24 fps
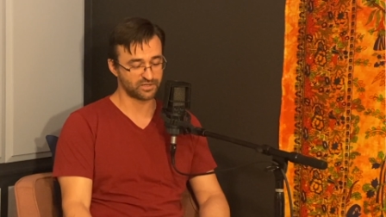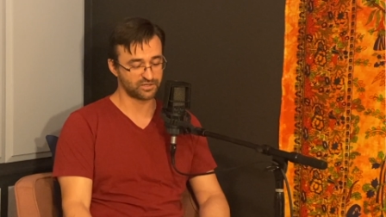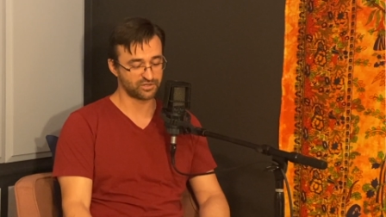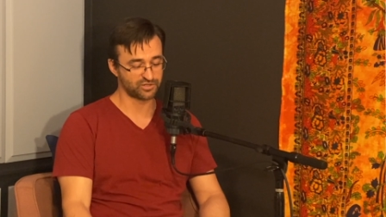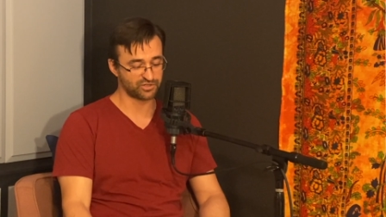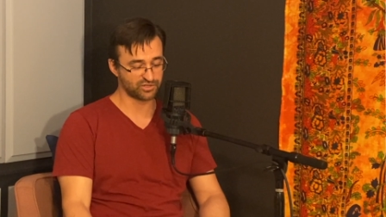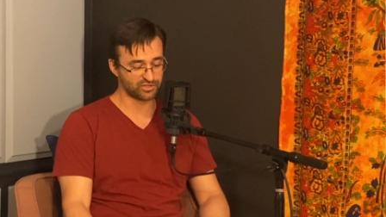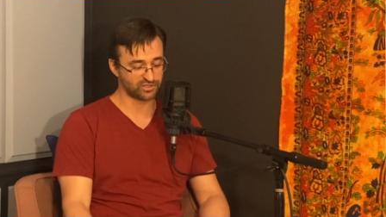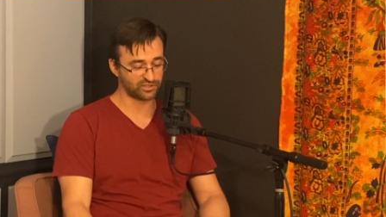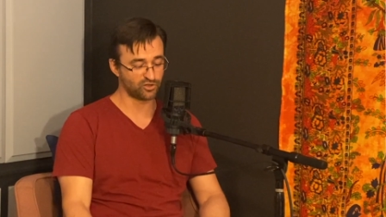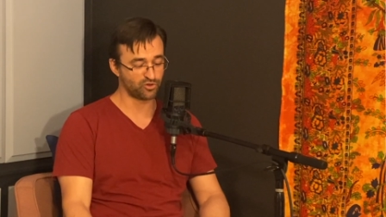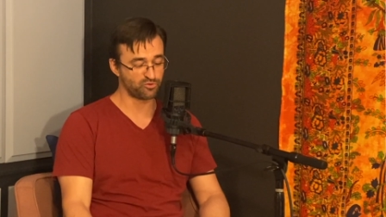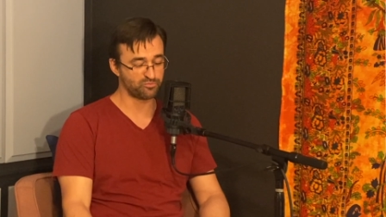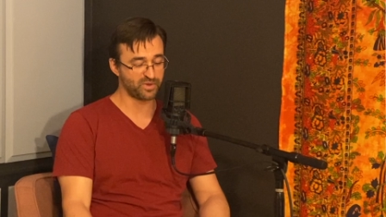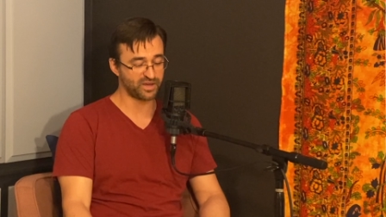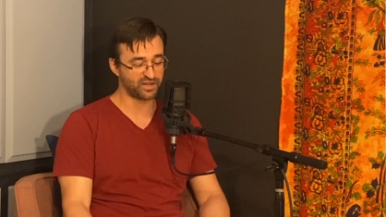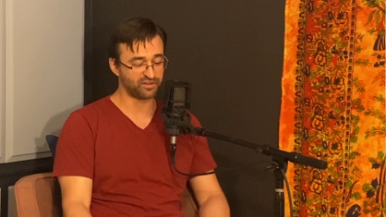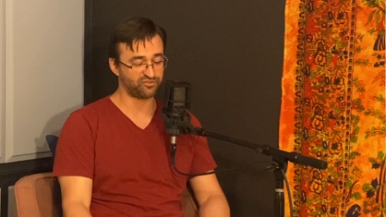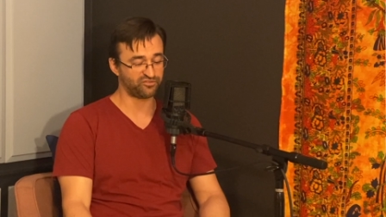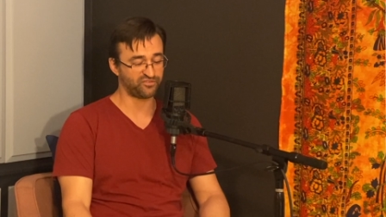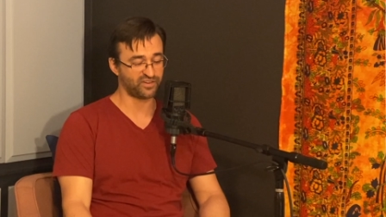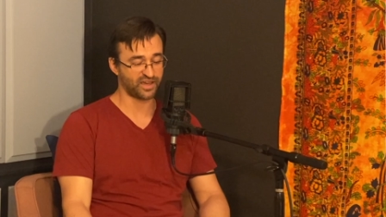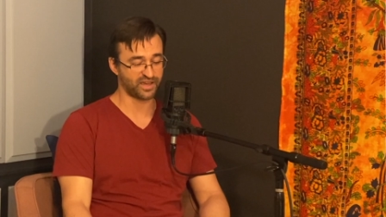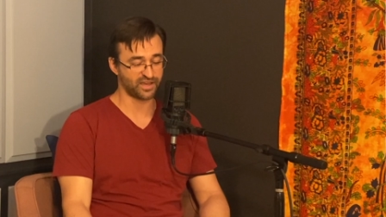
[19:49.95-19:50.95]
Slow
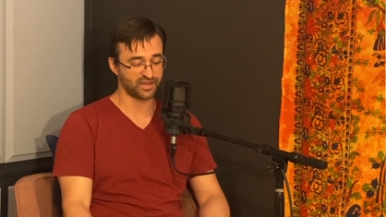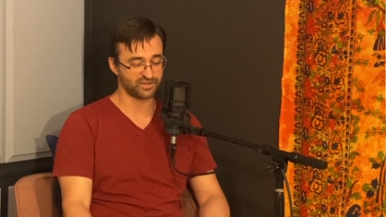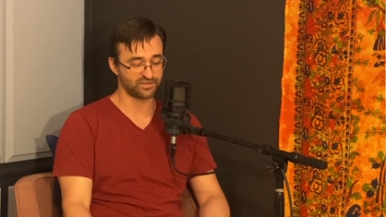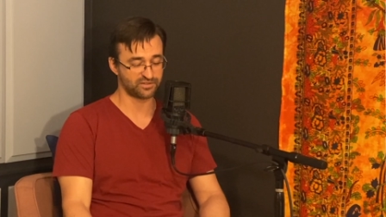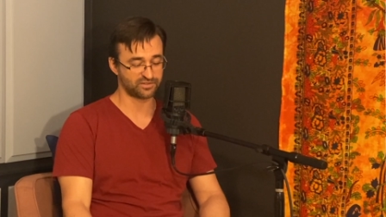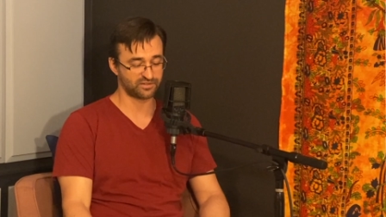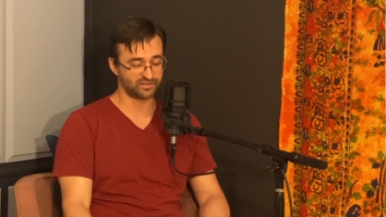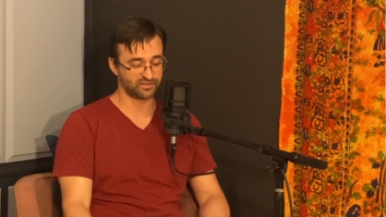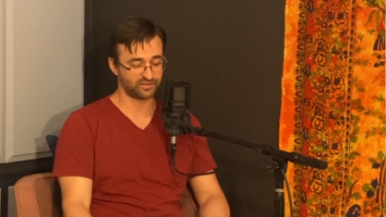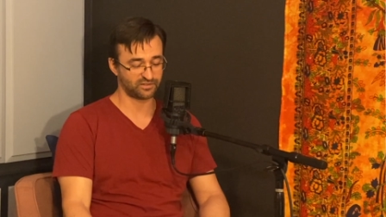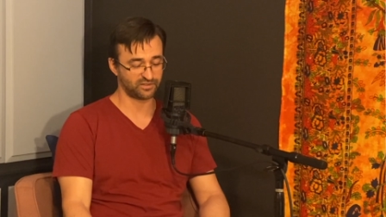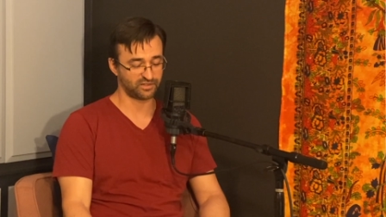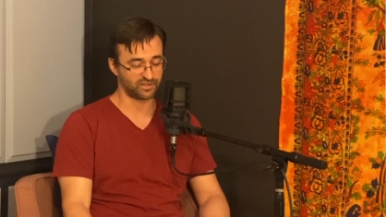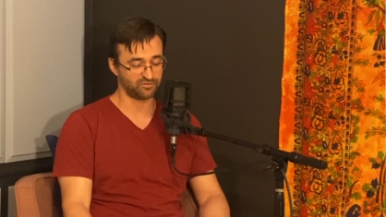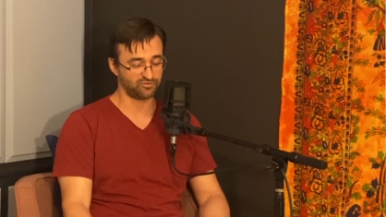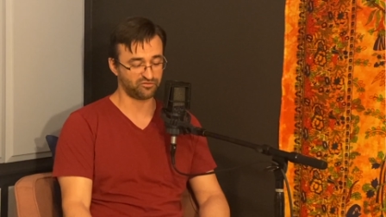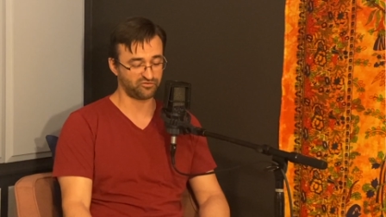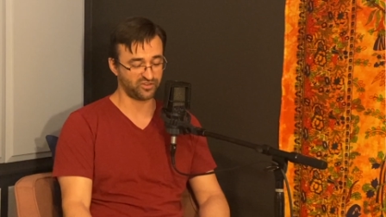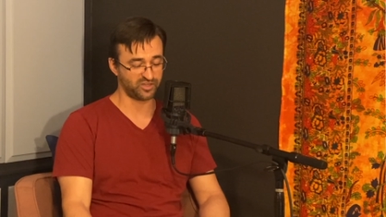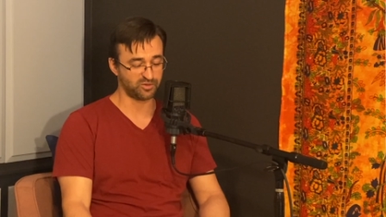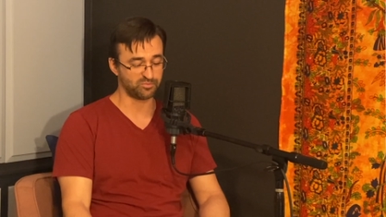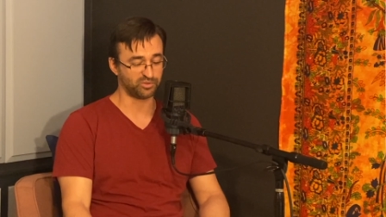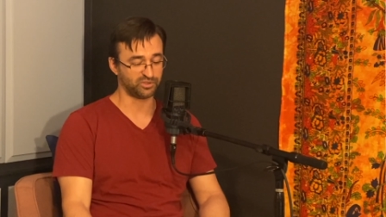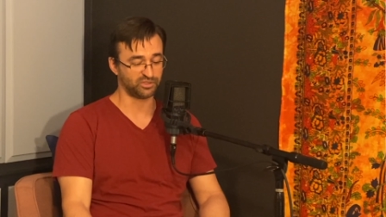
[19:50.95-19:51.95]
made fast and
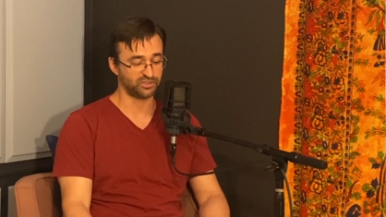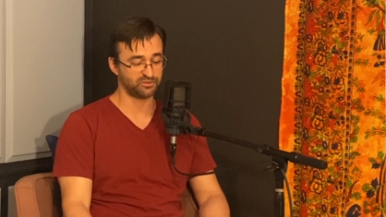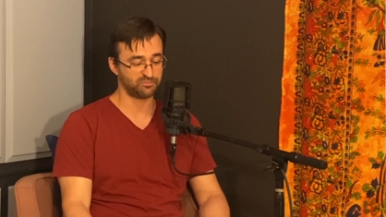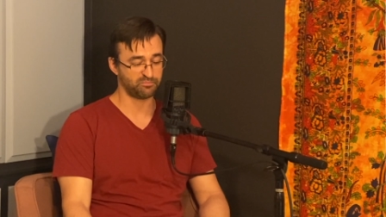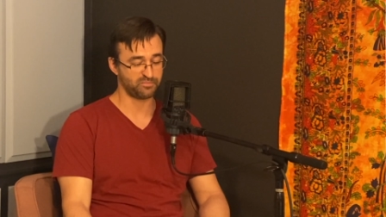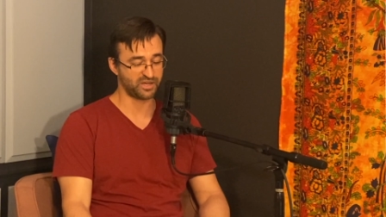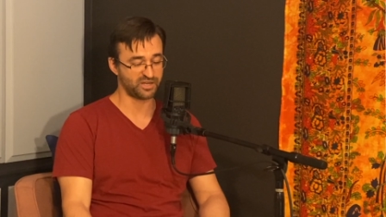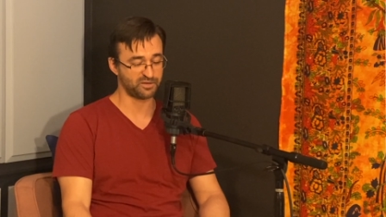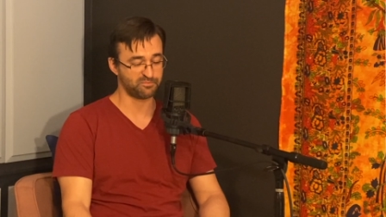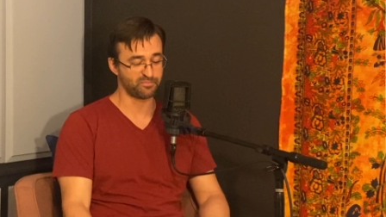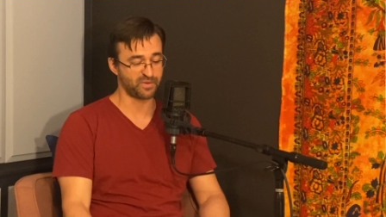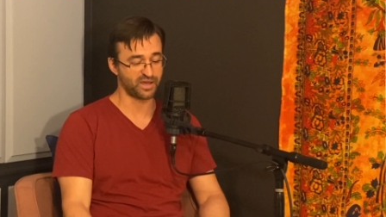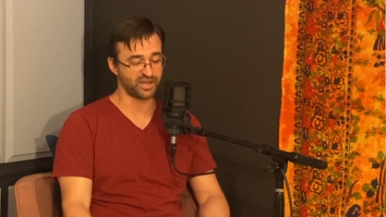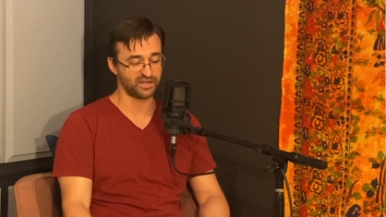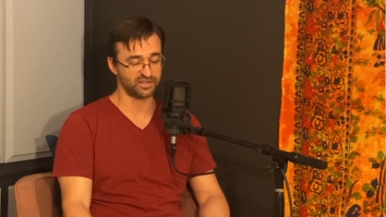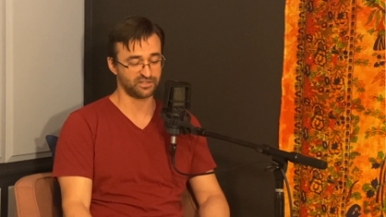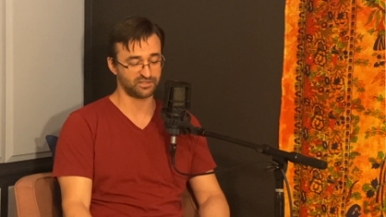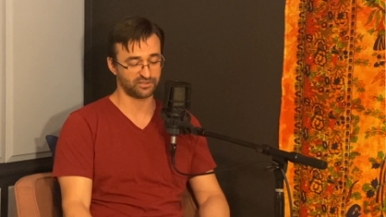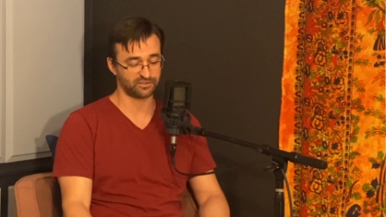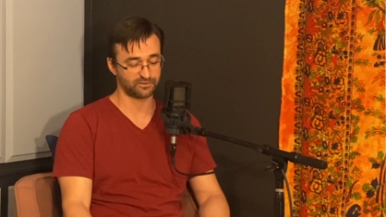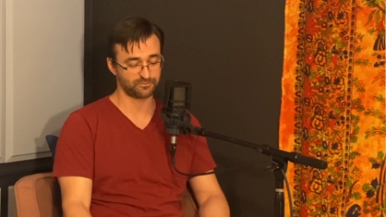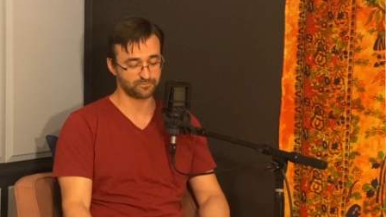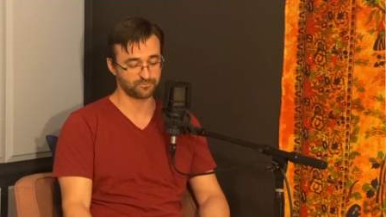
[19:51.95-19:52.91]
feeble made might.